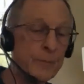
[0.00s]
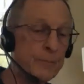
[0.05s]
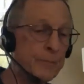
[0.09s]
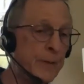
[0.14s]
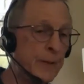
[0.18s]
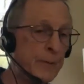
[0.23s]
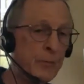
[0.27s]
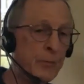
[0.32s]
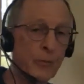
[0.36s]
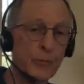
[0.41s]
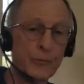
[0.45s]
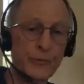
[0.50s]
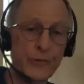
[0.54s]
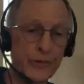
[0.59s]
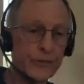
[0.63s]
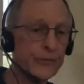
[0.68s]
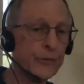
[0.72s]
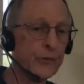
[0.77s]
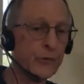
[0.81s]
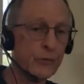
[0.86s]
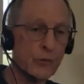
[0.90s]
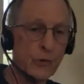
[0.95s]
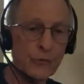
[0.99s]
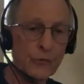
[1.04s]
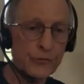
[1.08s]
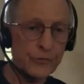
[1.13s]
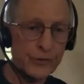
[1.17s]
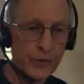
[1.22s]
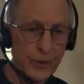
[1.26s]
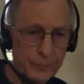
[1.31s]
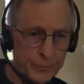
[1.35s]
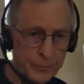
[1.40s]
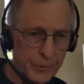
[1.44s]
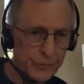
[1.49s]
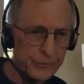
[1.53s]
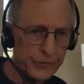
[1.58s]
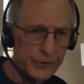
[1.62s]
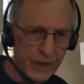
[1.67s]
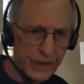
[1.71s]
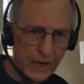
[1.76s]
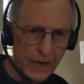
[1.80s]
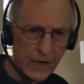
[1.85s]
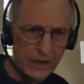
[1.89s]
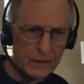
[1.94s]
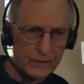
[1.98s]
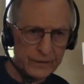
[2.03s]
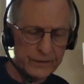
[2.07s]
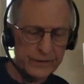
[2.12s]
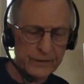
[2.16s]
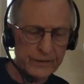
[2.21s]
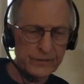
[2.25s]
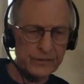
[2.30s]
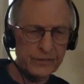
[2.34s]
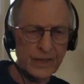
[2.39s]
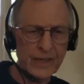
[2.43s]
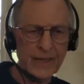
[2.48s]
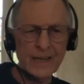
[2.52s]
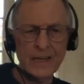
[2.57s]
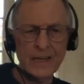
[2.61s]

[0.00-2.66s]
you got people with just their own sub personalities.